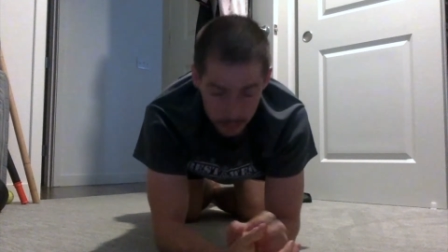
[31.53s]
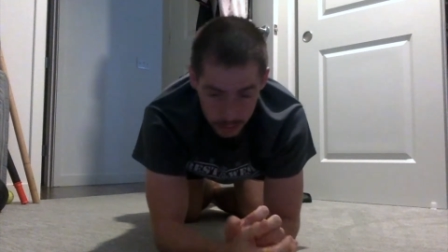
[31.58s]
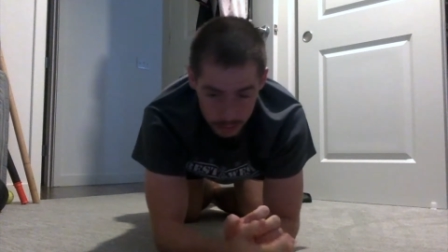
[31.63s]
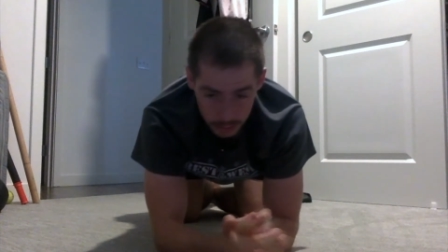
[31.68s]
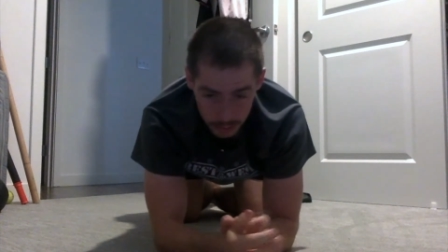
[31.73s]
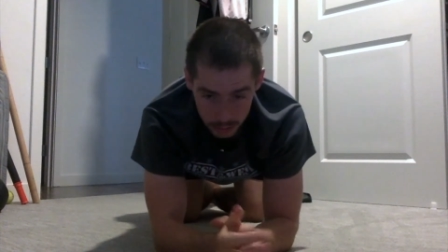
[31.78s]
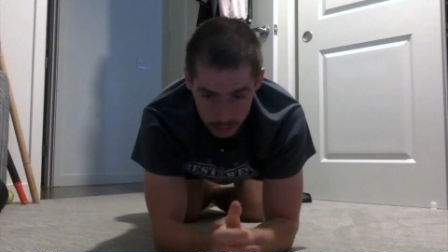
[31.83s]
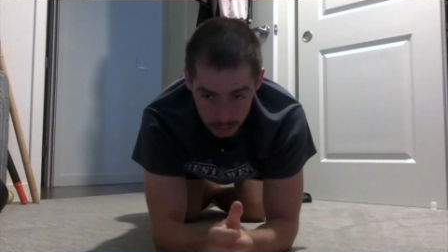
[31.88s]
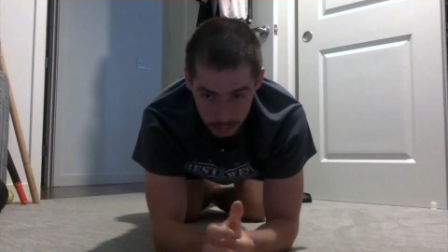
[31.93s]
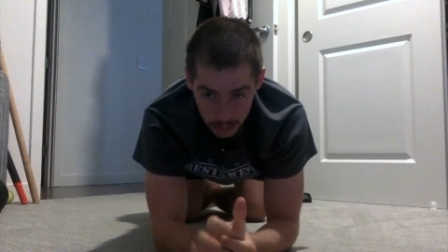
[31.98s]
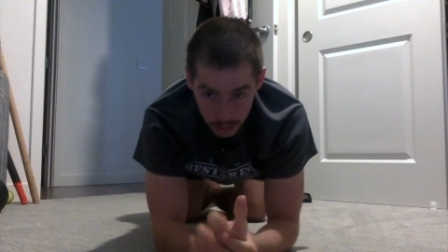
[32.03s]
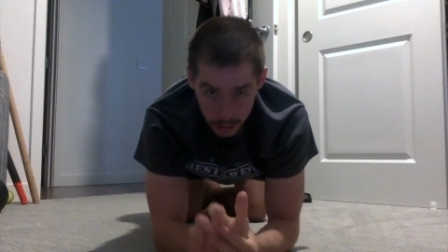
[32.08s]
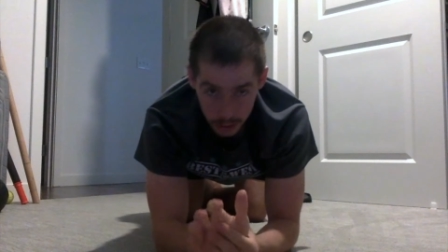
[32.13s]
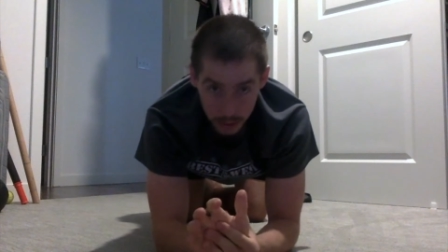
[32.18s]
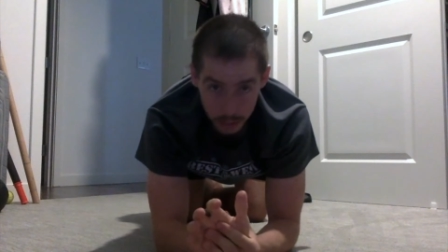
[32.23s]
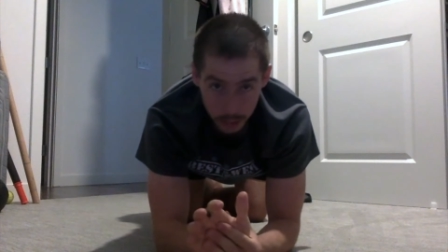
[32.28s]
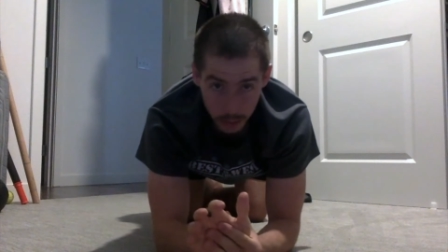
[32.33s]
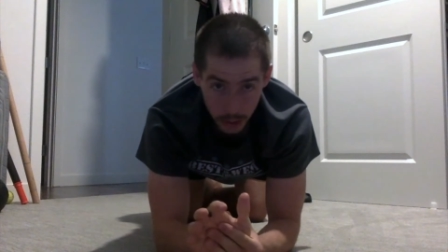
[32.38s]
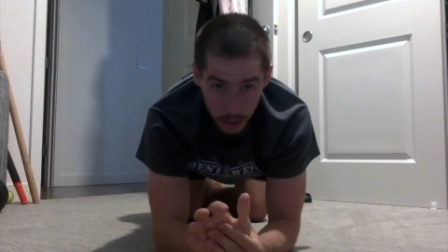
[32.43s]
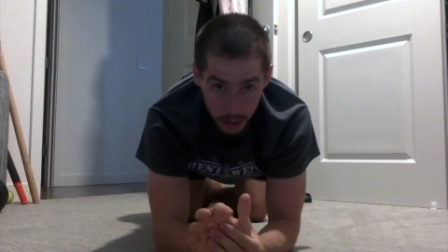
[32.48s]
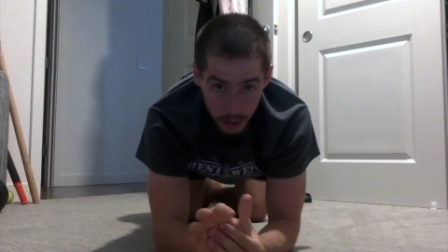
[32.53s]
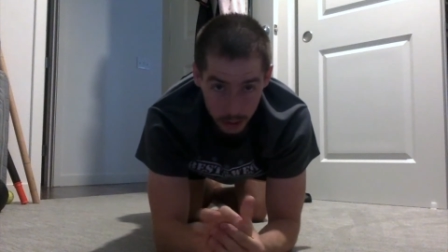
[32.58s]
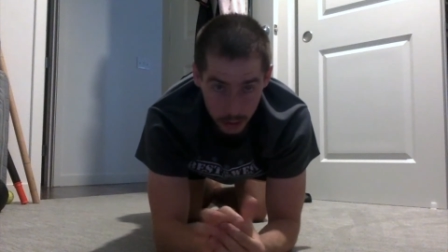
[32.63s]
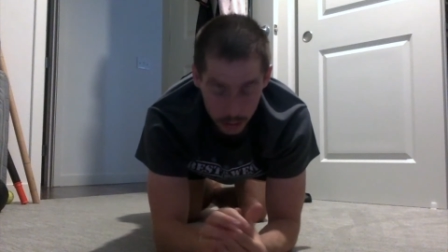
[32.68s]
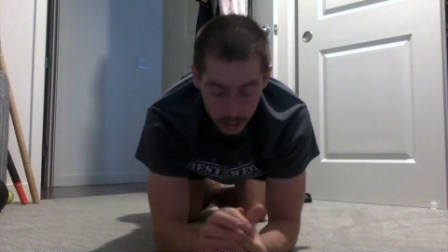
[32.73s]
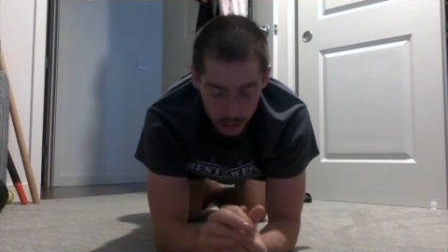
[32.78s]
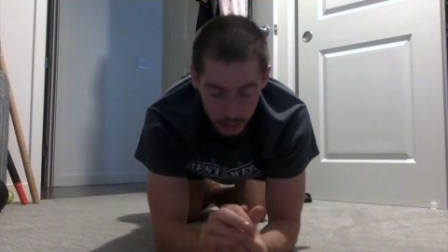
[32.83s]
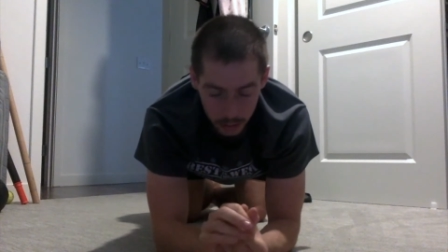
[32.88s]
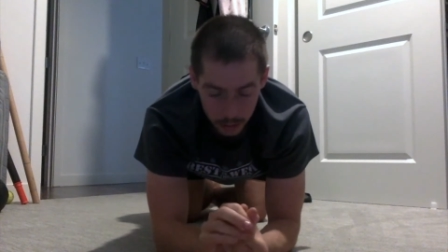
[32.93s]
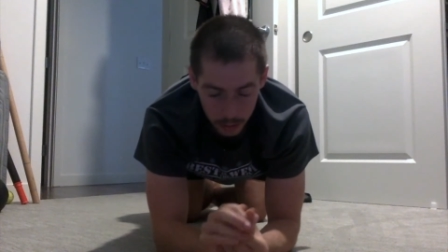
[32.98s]
especially my QL.
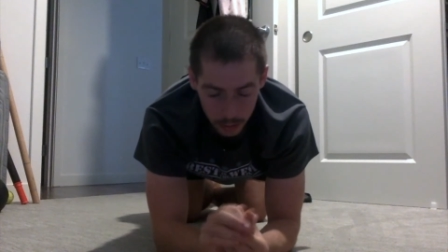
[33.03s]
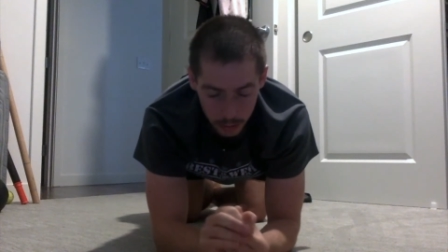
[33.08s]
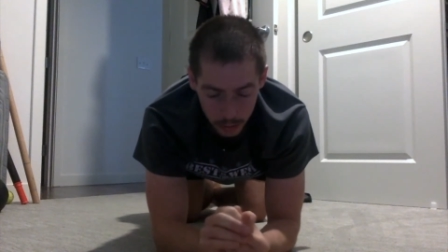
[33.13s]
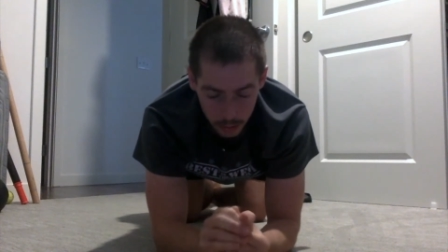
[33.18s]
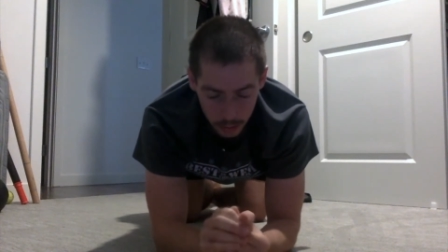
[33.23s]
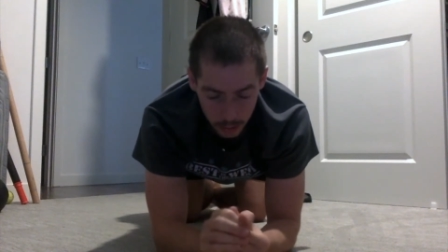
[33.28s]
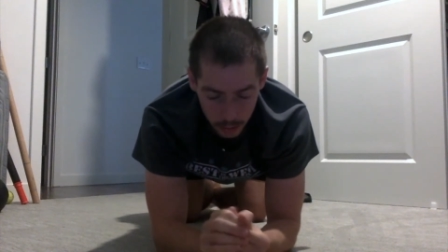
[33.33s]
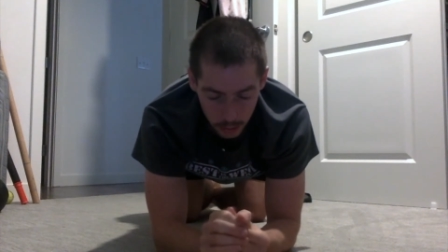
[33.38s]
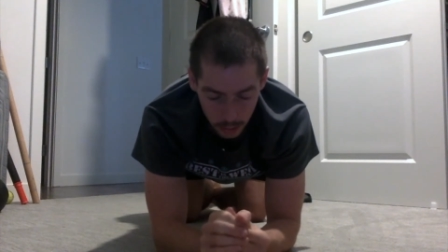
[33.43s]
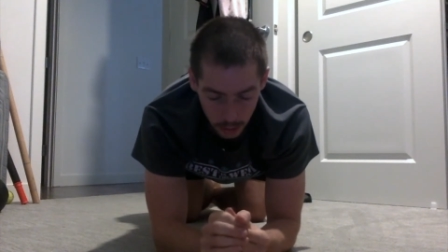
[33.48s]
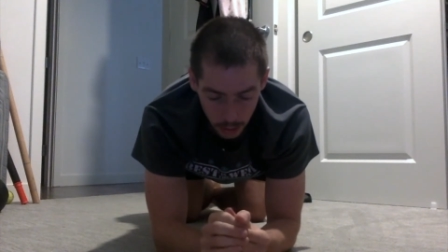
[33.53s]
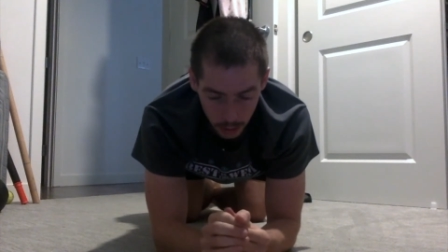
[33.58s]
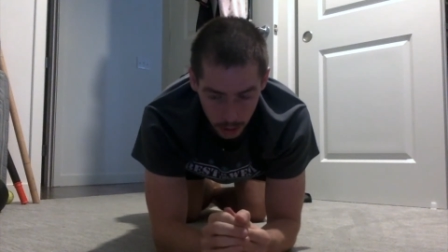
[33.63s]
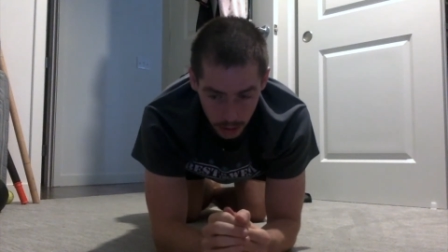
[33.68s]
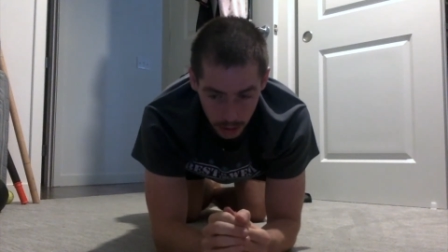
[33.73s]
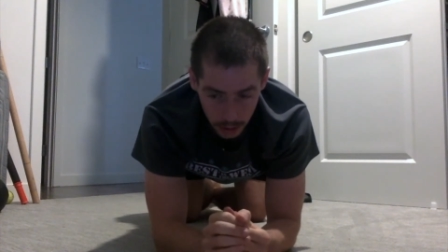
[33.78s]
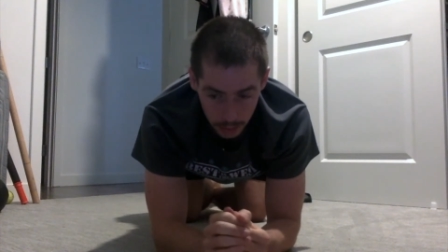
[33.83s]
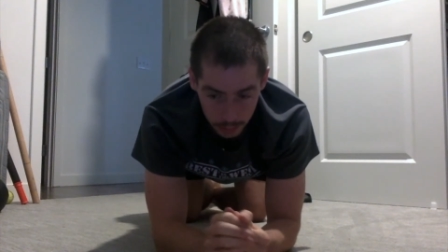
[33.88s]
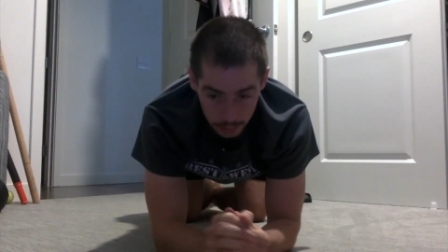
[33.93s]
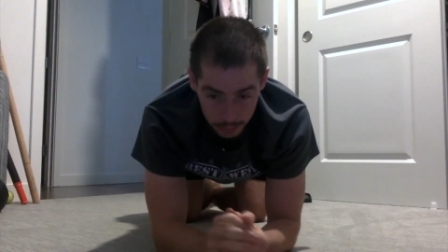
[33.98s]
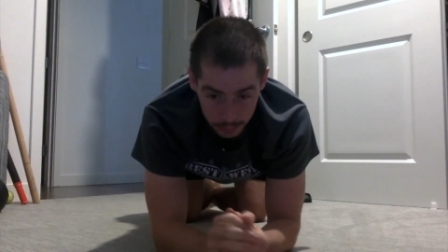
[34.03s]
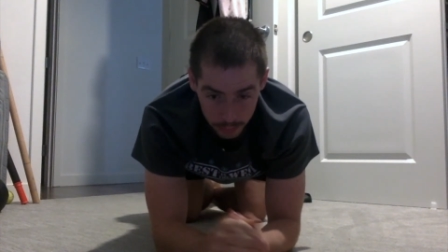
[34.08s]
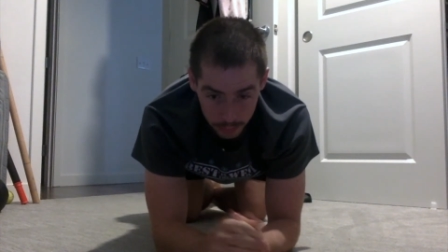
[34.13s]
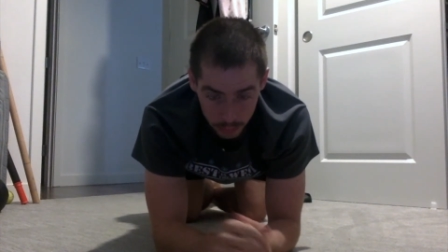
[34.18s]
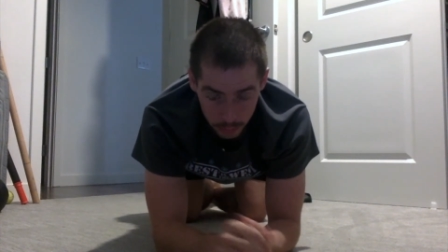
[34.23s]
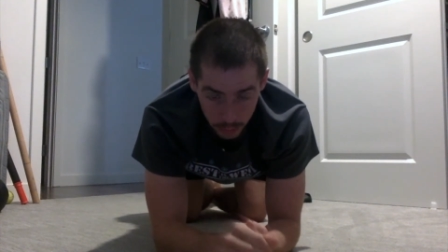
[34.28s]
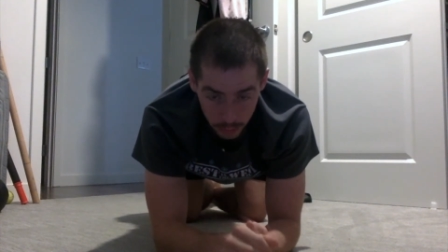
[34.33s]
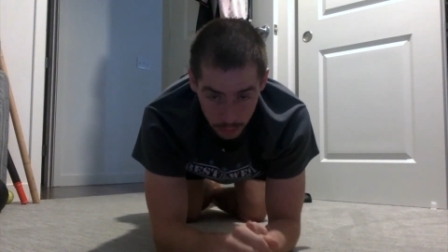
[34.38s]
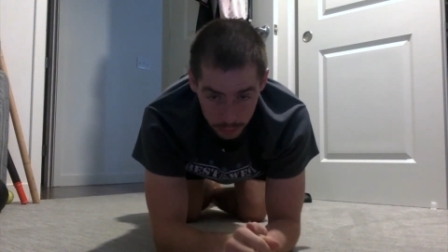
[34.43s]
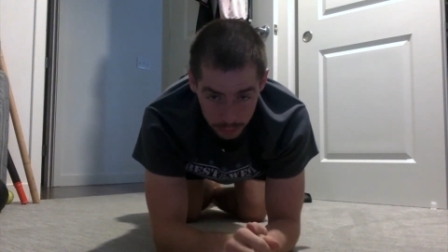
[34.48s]

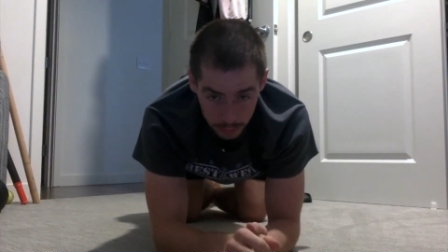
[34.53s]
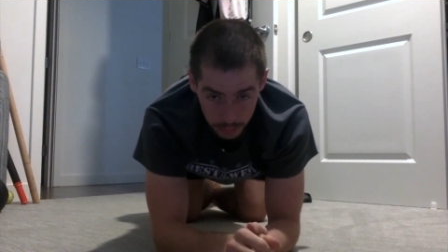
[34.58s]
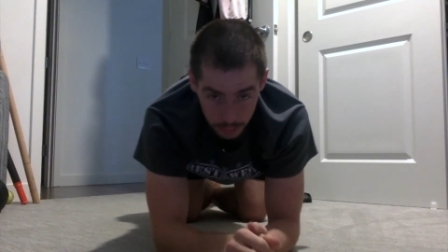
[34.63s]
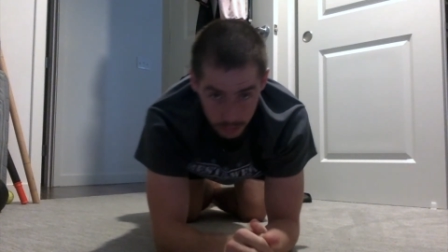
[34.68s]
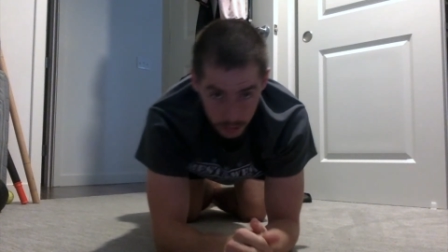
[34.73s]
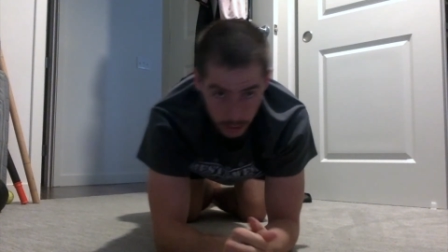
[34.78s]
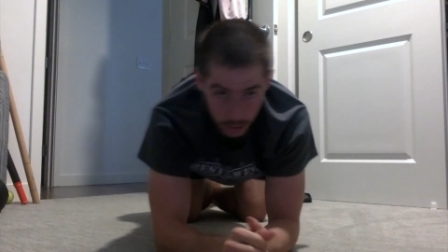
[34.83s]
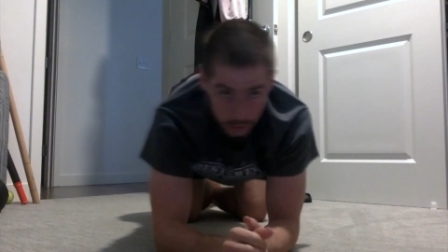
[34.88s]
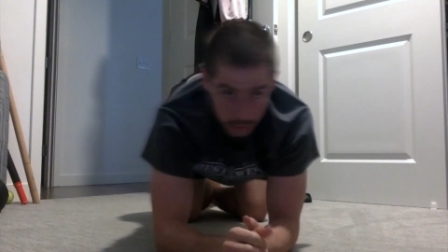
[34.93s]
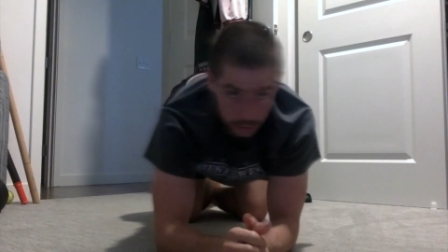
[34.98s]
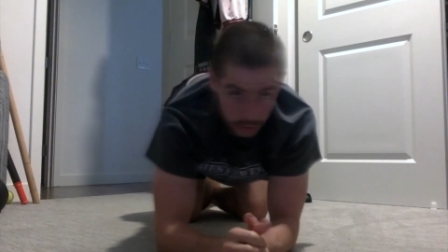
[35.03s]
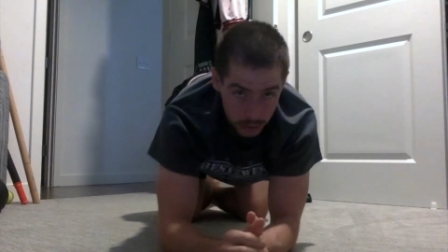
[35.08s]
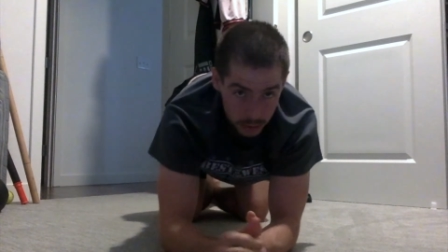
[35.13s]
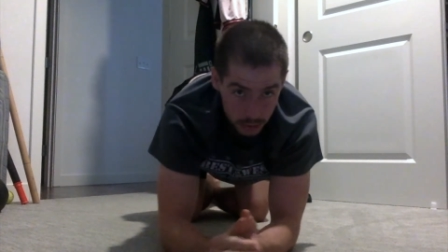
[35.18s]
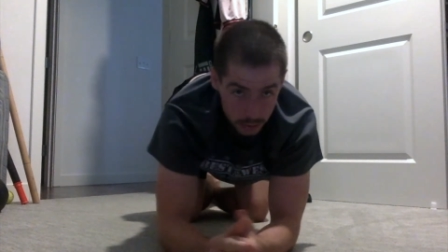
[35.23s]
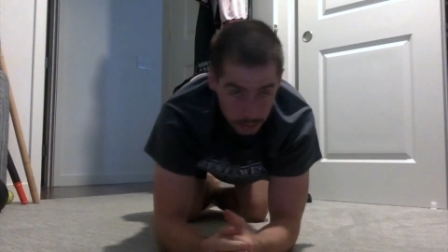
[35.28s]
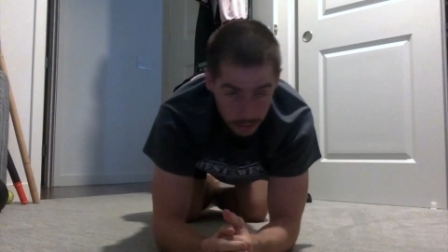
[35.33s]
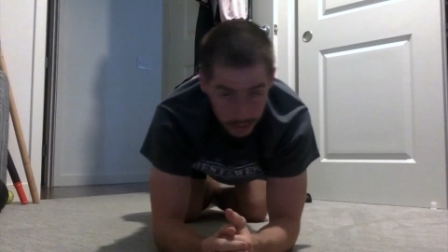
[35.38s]
So I feel that stretch on my